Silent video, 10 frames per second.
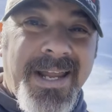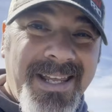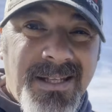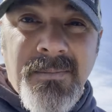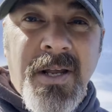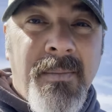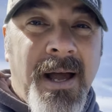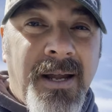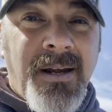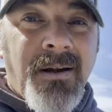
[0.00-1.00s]
get them to come
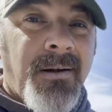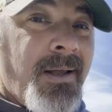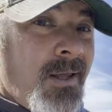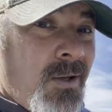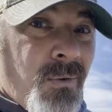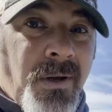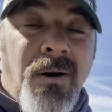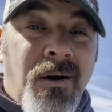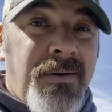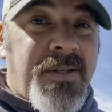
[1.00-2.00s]
out here. We
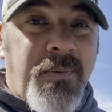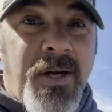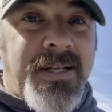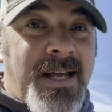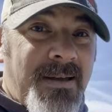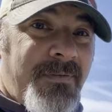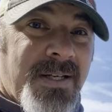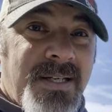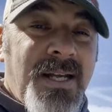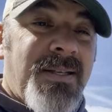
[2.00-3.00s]
are in springtime,
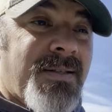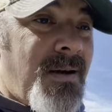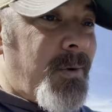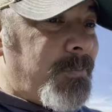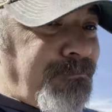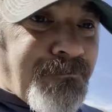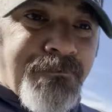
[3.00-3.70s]
fixing to hit summer.